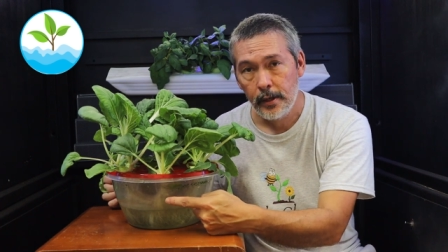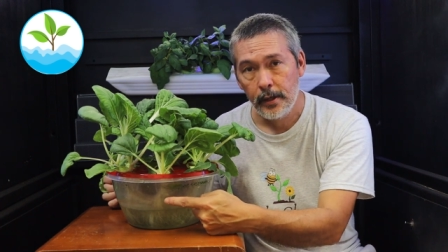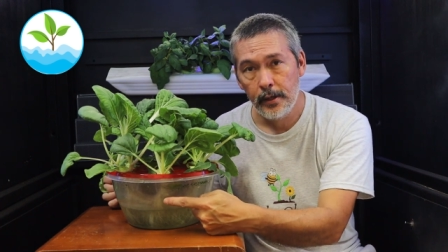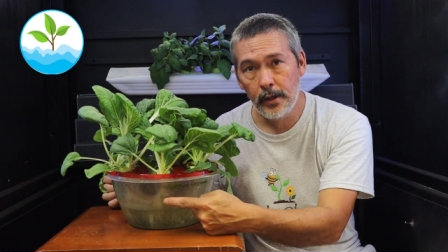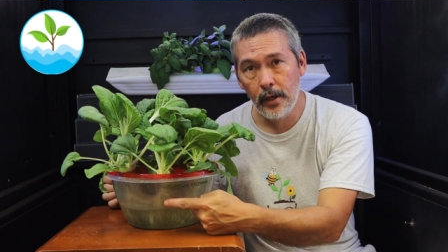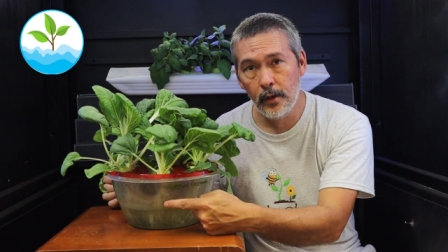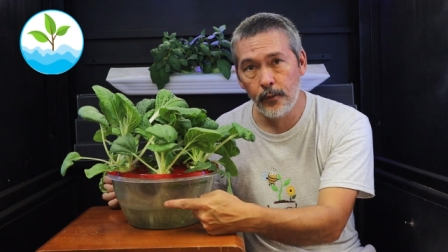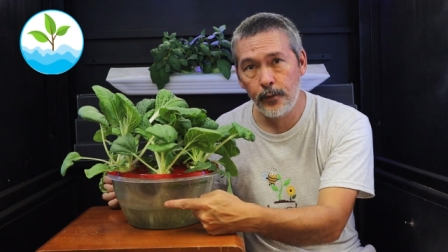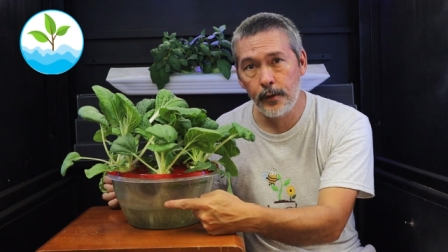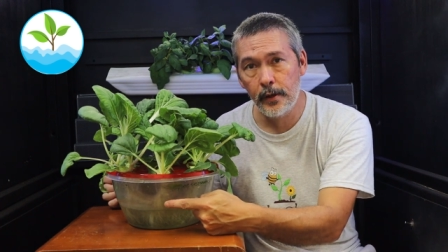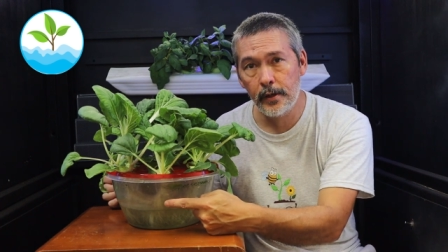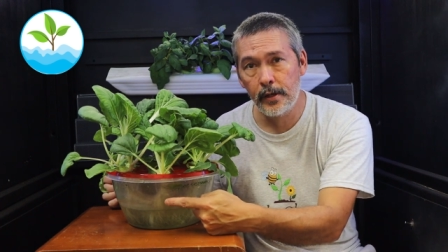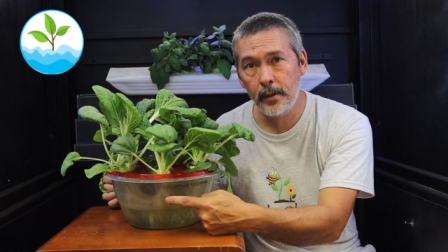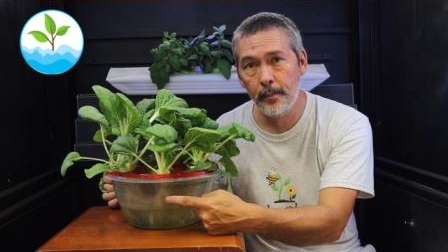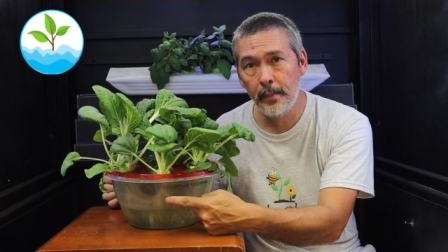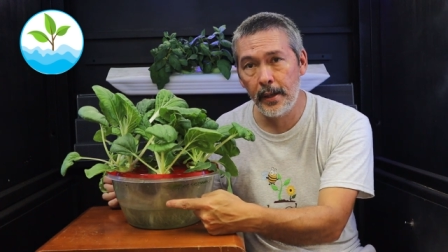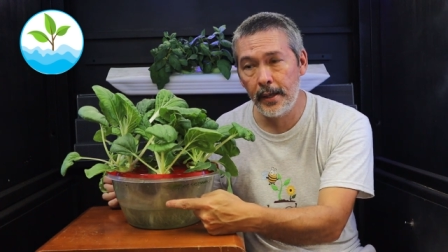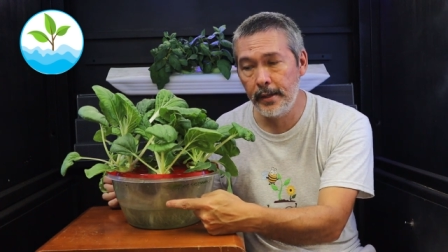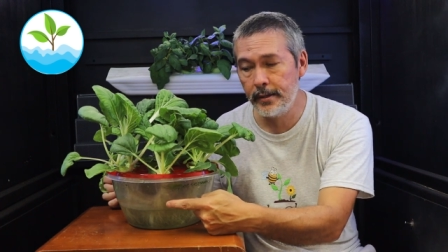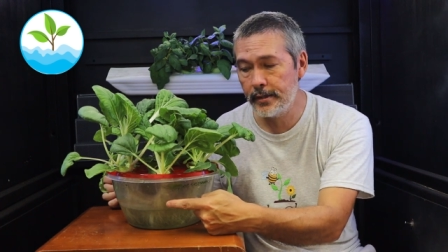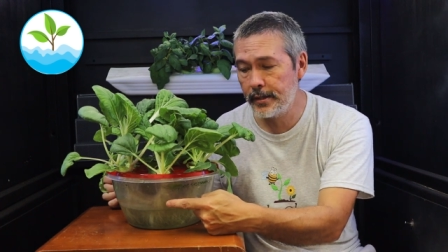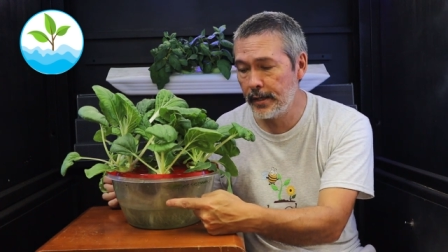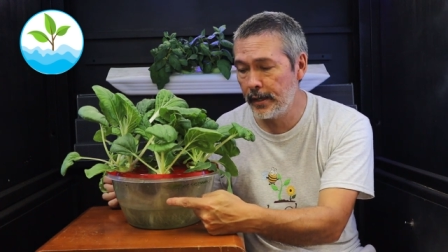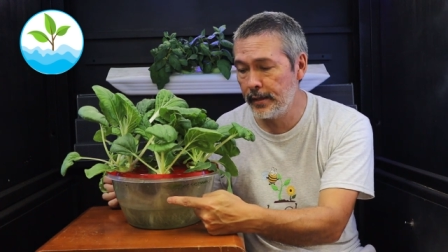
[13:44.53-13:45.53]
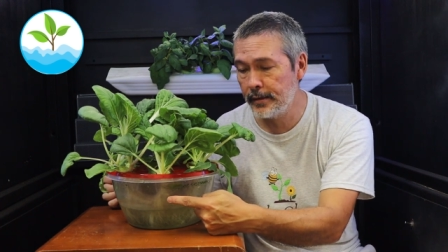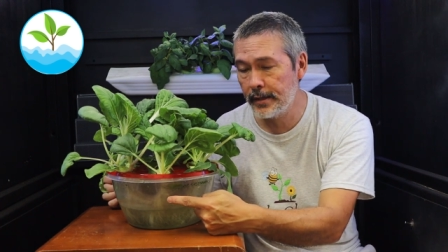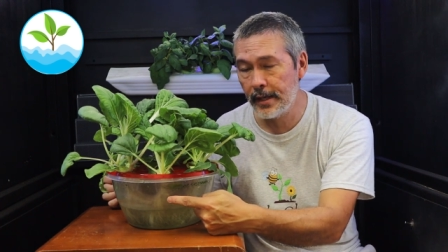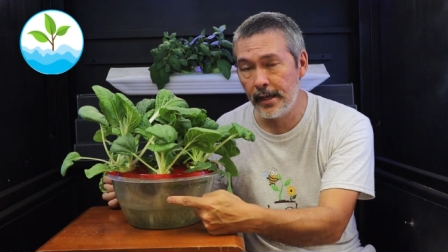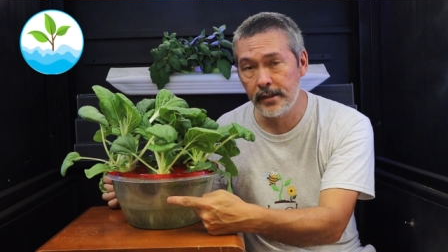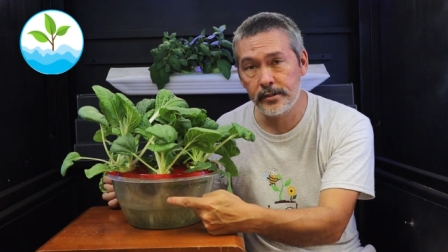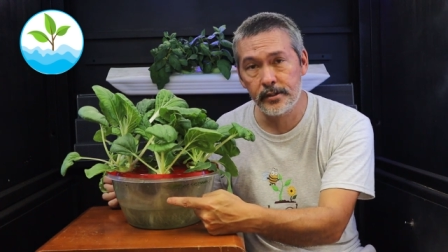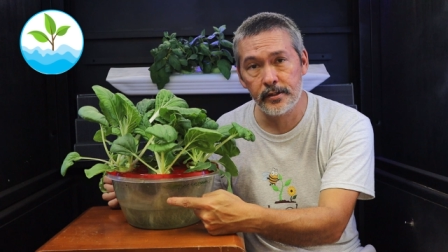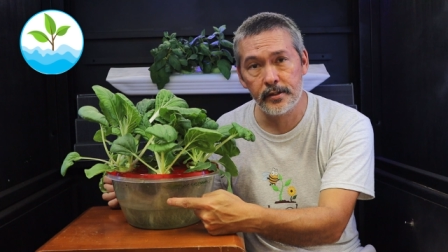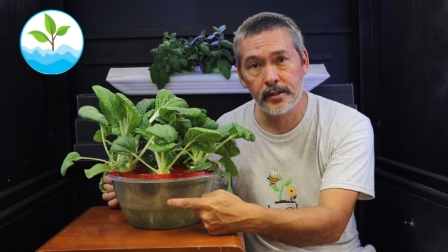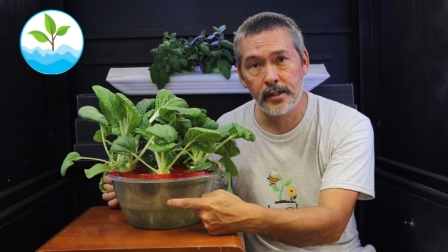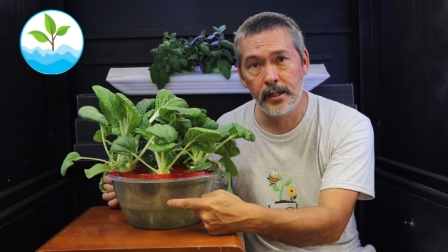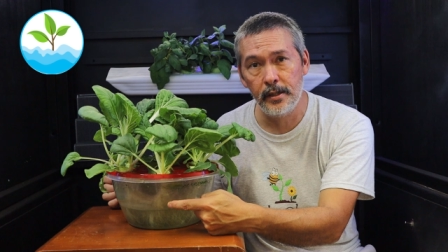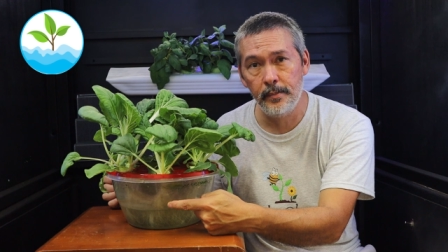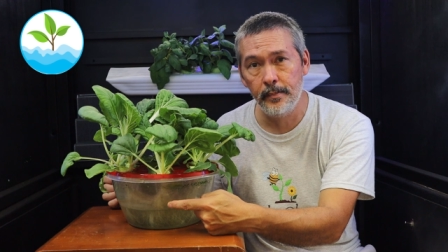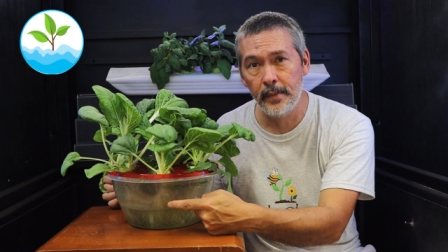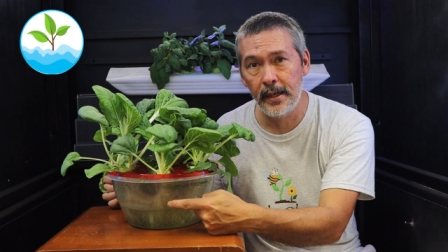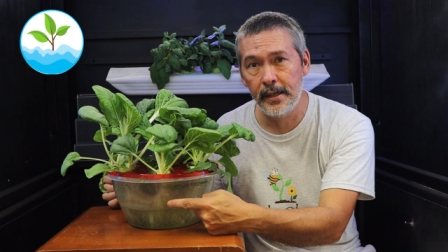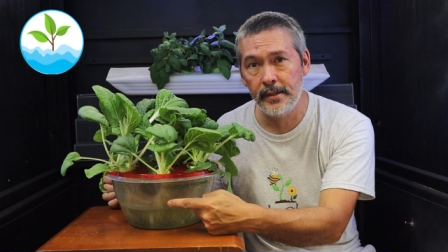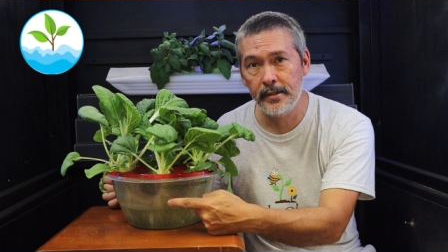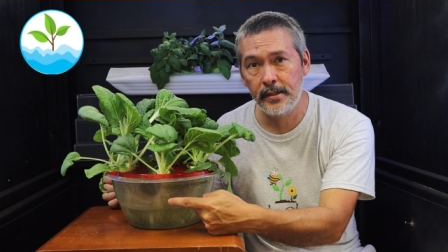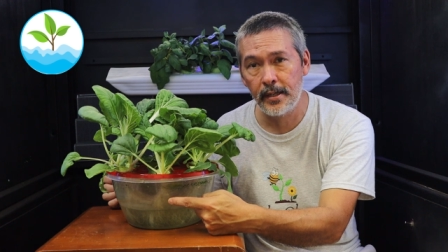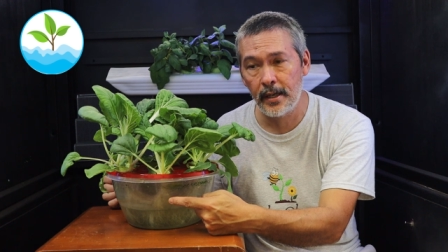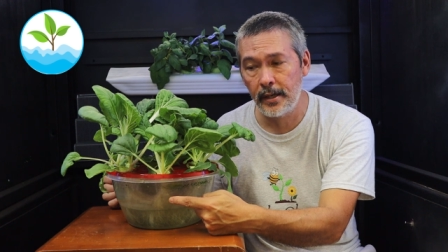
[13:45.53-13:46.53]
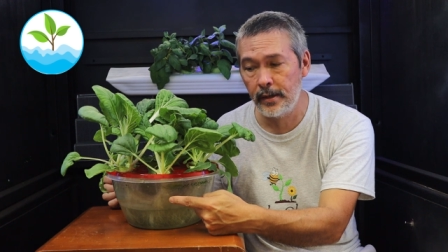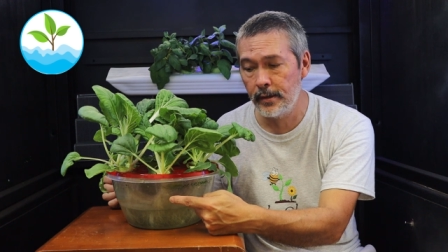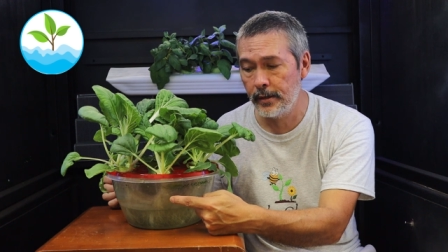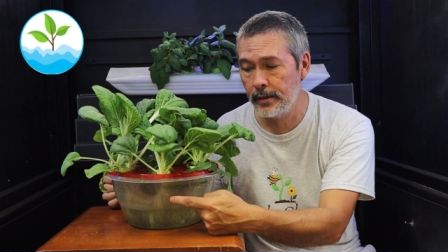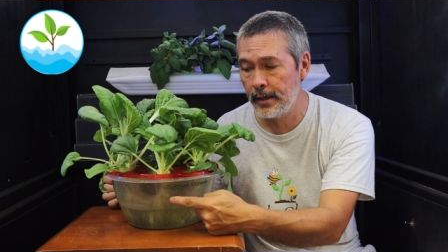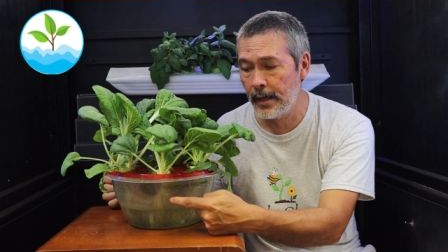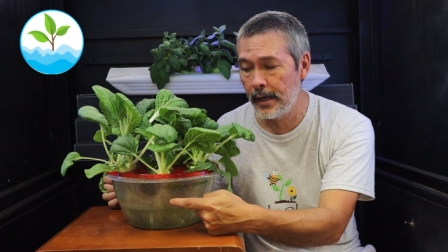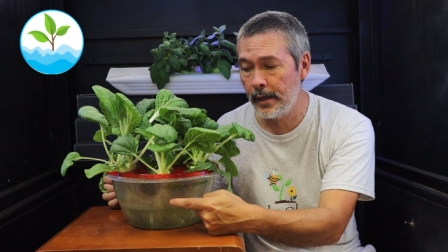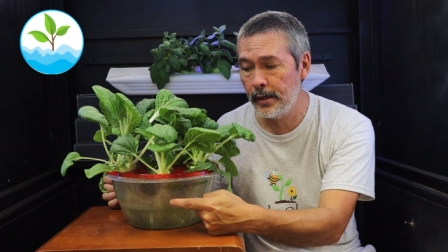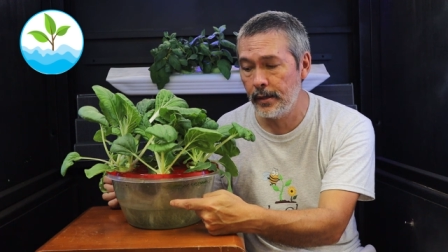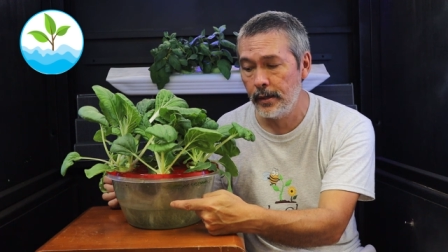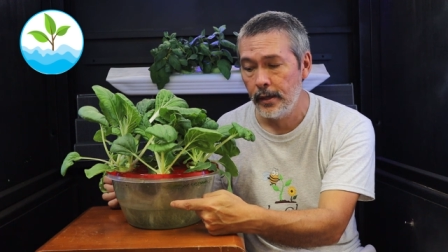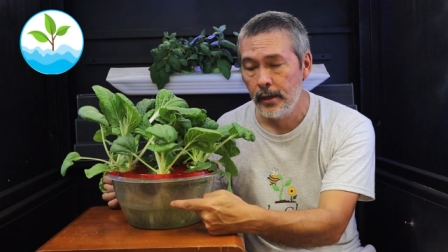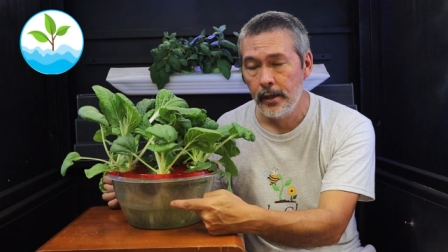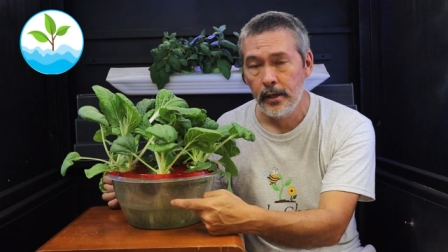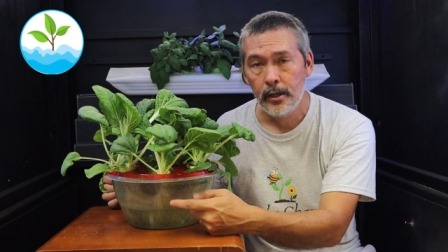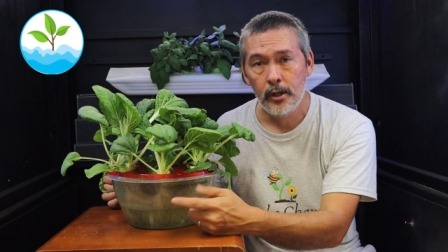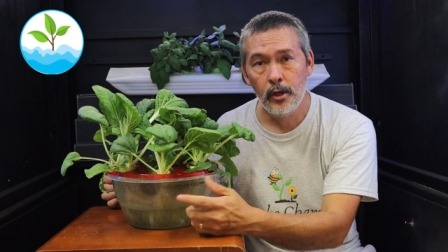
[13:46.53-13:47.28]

You know, if you can maintain that, just keep maintaining that.